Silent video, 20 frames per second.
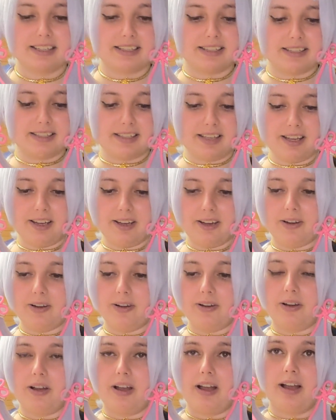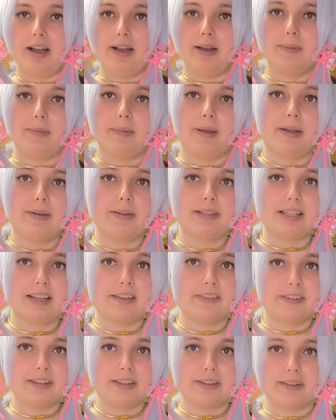So I would
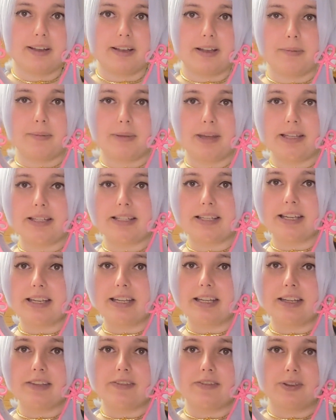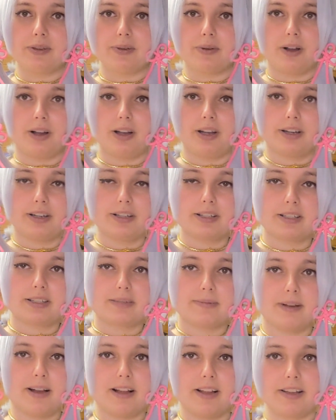definitely recommend it if you are
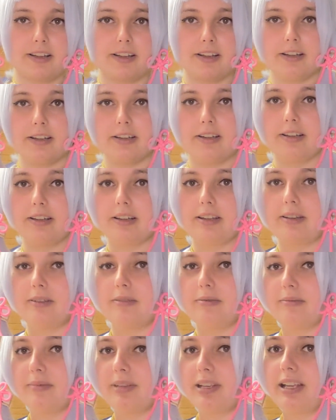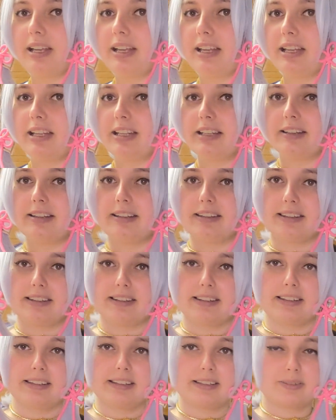smaller because
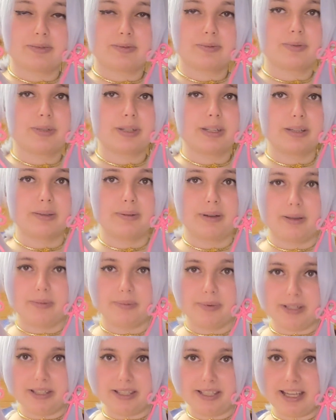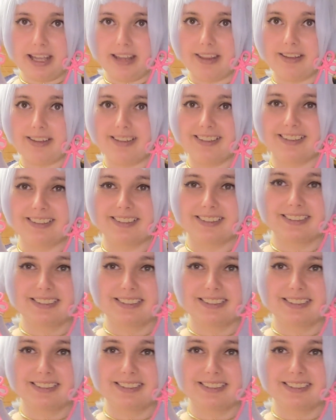it's really well put together.